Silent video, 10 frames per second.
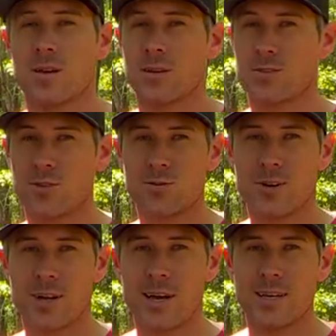It's also a
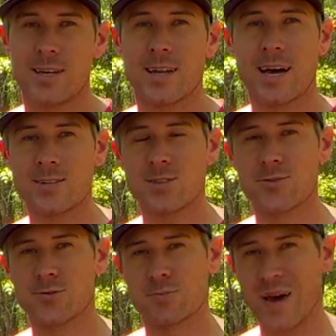good idea not to
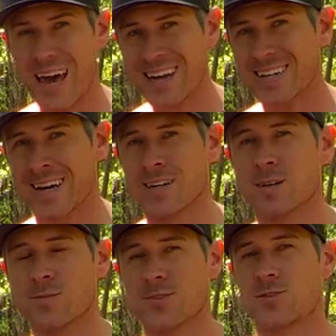use bagged
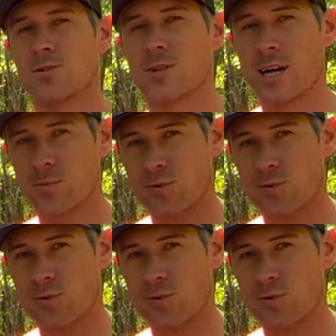items to allow